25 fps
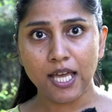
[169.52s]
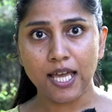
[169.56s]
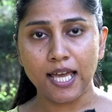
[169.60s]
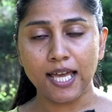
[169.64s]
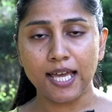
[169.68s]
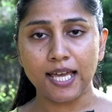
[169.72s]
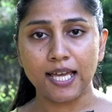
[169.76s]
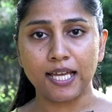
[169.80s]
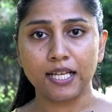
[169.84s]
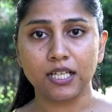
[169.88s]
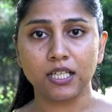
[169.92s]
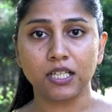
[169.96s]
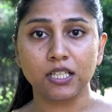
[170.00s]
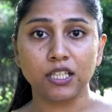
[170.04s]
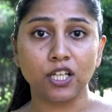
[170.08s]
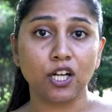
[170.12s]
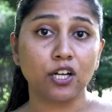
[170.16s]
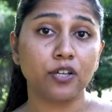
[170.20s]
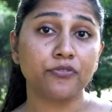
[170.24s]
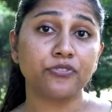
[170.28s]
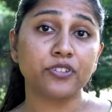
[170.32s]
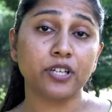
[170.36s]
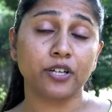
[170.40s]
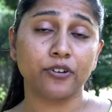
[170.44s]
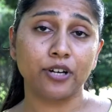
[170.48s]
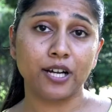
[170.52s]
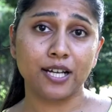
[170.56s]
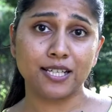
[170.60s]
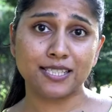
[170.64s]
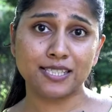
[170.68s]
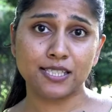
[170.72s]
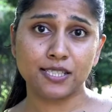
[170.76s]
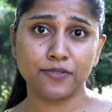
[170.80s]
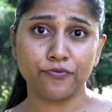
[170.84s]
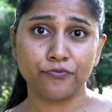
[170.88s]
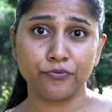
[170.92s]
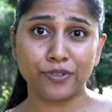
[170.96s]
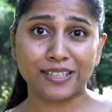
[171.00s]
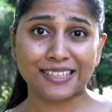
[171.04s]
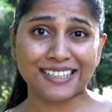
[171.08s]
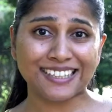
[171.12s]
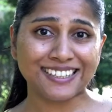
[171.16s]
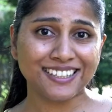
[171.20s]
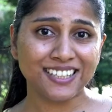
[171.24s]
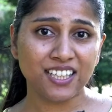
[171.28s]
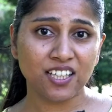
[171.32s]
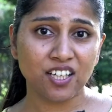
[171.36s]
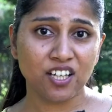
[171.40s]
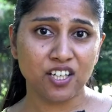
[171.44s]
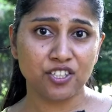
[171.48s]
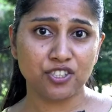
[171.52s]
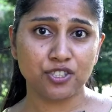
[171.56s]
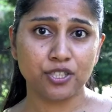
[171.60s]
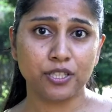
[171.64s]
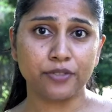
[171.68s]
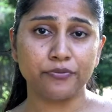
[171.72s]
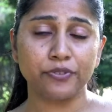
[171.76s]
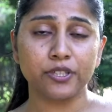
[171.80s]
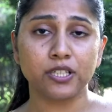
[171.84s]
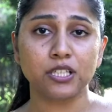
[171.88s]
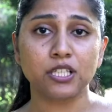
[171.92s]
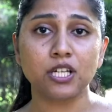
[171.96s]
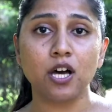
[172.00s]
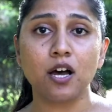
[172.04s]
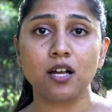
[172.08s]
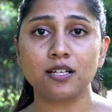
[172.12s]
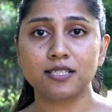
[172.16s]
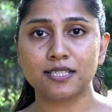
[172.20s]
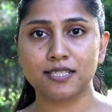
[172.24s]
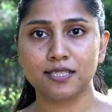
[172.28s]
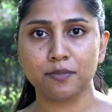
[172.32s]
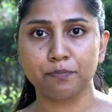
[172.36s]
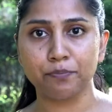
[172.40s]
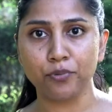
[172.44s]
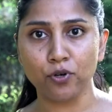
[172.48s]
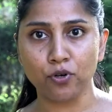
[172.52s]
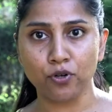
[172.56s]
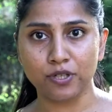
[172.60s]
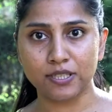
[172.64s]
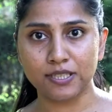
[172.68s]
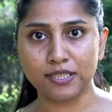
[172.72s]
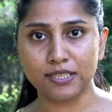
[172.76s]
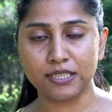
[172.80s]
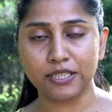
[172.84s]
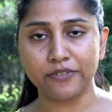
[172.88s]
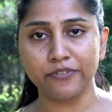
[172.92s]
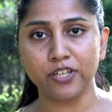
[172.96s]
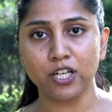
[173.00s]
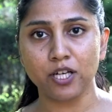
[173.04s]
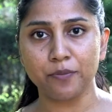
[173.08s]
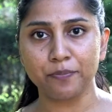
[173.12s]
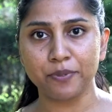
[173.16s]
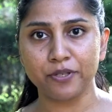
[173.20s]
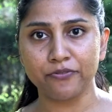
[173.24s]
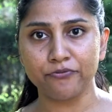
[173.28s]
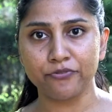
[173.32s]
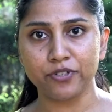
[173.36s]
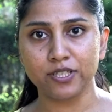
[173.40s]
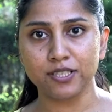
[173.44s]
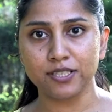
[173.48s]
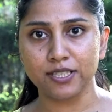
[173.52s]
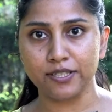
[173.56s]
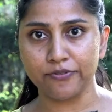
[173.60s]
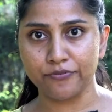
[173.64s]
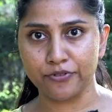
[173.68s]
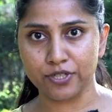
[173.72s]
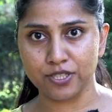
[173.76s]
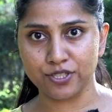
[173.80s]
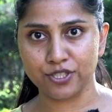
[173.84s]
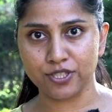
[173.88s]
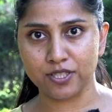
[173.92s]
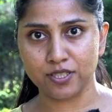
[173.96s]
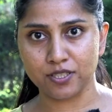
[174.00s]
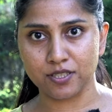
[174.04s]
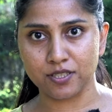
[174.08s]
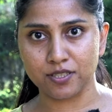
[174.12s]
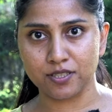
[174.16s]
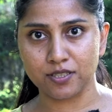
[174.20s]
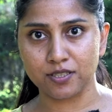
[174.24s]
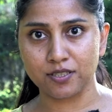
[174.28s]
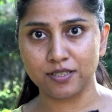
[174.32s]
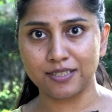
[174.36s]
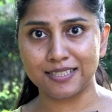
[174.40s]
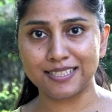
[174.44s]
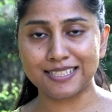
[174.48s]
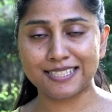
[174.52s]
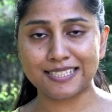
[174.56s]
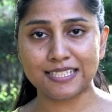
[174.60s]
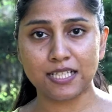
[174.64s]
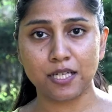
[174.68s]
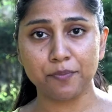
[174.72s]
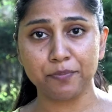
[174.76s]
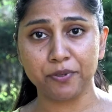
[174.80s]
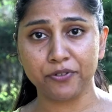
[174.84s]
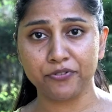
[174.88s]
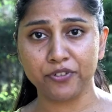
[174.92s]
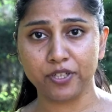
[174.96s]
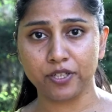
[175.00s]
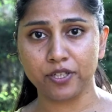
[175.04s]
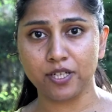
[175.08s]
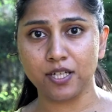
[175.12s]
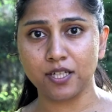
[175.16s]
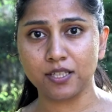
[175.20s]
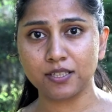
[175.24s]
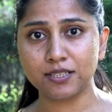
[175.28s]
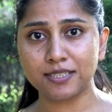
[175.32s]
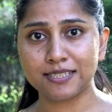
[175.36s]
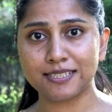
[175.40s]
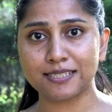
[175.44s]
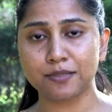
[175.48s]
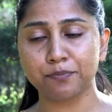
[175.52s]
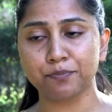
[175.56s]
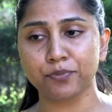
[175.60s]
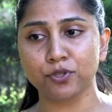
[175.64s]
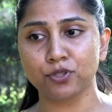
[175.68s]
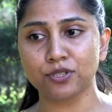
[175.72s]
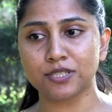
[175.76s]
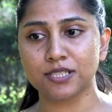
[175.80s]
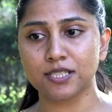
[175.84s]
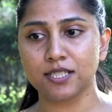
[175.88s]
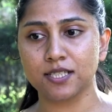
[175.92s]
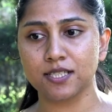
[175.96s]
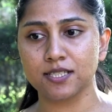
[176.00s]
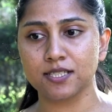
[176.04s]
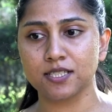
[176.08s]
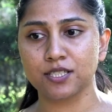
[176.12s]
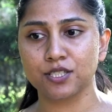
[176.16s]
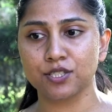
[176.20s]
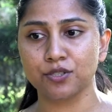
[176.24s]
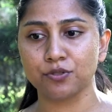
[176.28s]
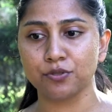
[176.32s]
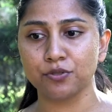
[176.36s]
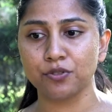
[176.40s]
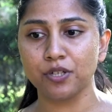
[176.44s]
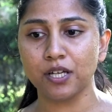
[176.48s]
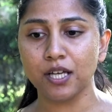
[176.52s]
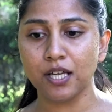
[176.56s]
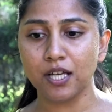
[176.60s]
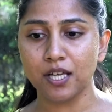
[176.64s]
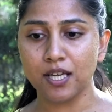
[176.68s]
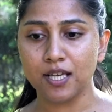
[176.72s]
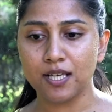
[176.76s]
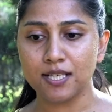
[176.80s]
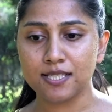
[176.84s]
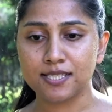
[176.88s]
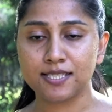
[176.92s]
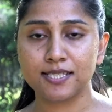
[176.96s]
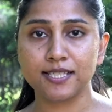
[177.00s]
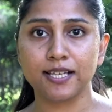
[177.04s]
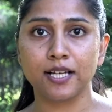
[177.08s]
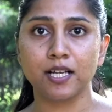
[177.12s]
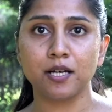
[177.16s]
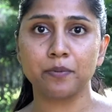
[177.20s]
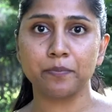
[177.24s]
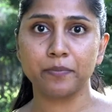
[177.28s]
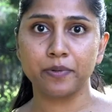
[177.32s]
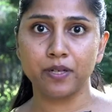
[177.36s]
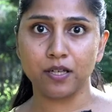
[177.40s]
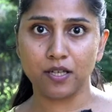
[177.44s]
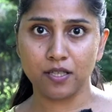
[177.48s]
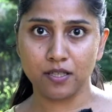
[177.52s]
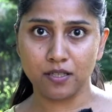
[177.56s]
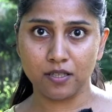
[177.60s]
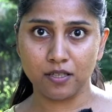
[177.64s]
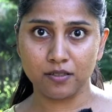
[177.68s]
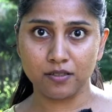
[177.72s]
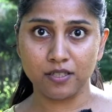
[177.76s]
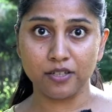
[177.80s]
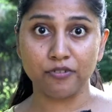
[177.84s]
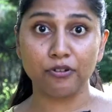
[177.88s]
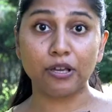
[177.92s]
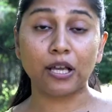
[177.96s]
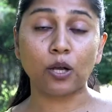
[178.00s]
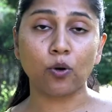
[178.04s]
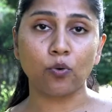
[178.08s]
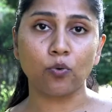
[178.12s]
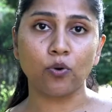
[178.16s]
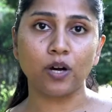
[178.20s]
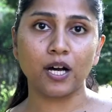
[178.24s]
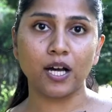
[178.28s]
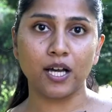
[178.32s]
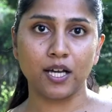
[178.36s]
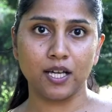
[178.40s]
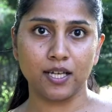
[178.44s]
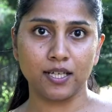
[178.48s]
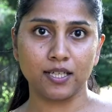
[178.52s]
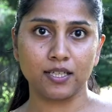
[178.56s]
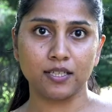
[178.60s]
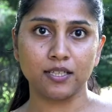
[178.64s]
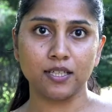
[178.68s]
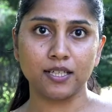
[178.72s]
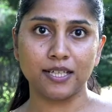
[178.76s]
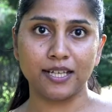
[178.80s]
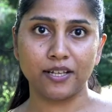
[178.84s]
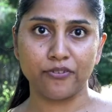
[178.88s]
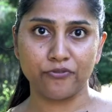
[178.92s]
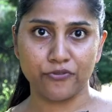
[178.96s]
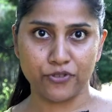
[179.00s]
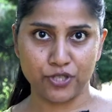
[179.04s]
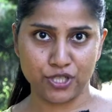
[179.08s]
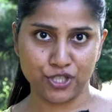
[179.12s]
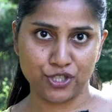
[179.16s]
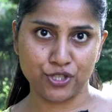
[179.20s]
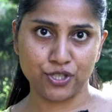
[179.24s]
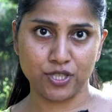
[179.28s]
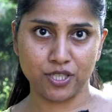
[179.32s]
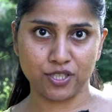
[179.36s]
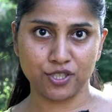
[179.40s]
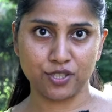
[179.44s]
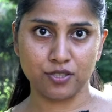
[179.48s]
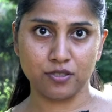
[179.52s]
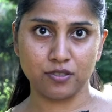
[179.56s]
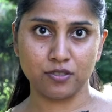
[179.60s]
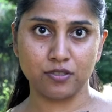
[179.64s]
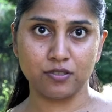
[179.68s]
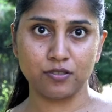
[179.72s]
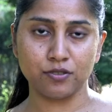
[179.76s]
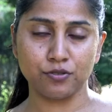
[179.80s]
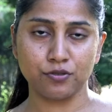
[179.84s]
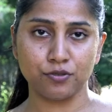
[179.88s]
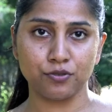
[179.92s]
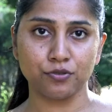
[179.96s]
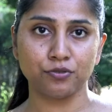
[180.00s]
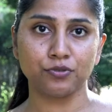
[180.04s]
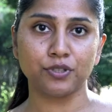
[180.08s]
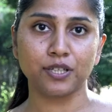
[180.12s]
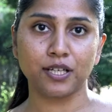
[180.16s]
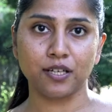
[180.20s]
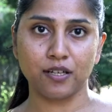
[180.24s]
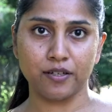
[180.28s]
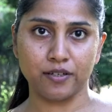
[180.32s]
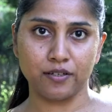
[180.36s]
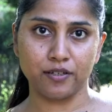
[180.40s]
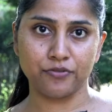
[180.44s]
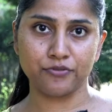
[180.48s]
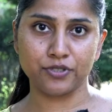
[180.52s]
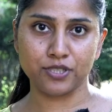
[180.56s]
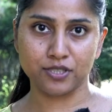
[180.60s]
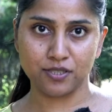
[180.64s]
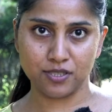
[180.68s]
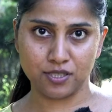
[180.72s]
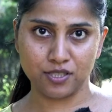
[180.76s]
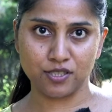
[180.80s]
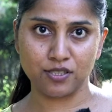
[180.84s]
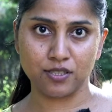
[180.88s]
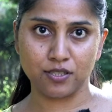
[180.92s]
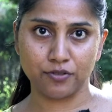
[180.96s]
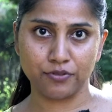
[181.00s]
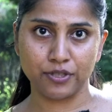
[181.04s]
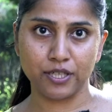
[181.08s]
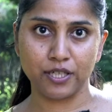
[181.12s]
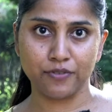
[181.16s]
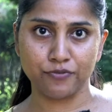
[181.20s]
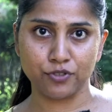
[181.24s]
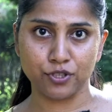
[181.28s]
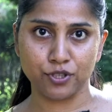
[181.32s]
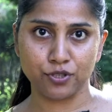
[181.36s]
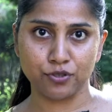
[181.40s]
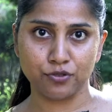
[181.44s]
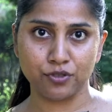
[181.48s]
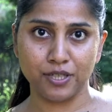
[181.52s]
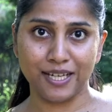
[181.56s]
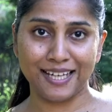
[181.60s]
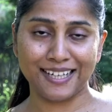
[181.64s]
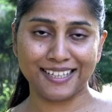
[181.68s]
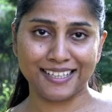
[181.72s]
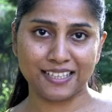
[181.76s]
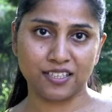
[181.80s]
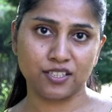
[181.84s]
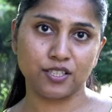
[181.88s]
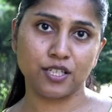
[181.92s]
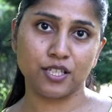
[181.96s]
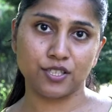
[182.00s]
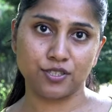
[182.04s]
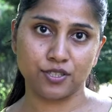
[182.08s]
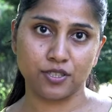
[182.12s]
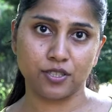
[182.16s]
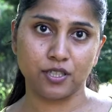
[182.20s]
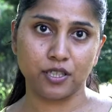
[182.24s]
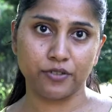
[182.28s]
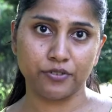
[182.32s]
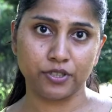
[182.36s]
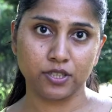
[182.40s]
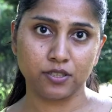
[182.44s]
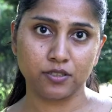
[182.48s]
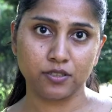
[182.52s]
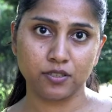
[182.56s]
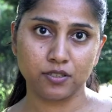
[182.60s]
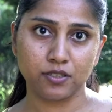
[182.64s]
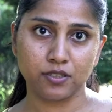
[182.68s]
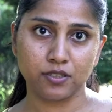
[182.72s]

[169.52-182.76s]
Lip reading: And a lot of the grants within the country will not support developing further infrastructure. This type of a grant supports us to set up the required infrastructure to do the kind of research that we have to do at international level.